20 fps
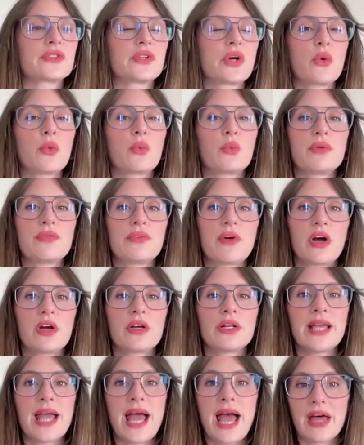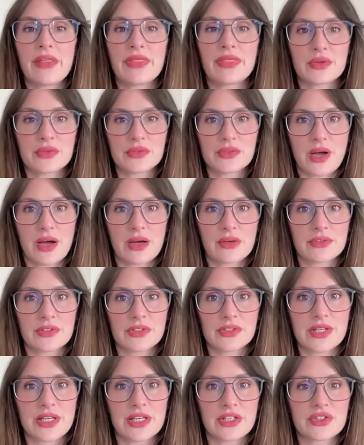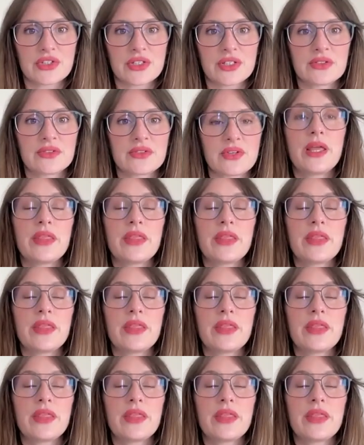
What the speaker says: So we've already had those conversations.